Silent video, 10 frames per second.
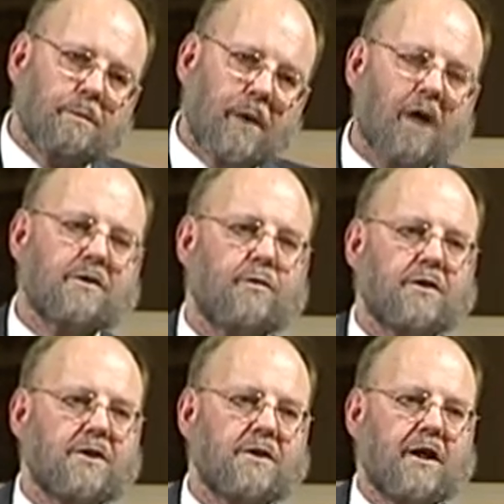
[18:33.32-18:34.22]
part of
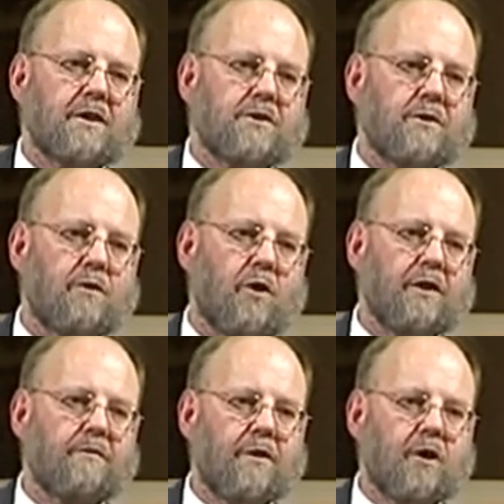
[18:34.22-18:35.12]
which is next to the
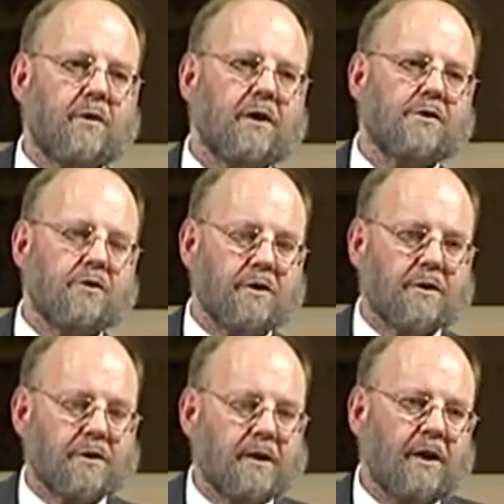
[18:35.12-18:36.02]
Royal Infirmary, so
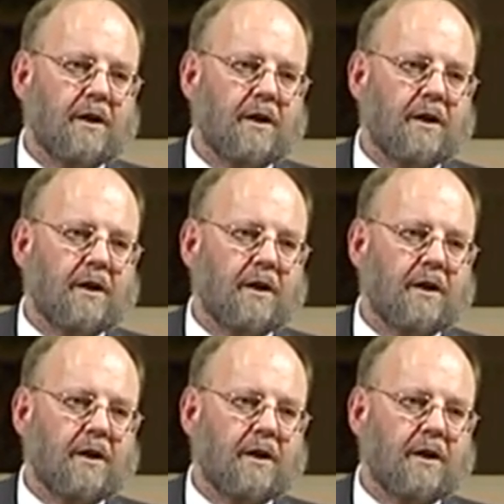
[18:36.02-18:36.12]
that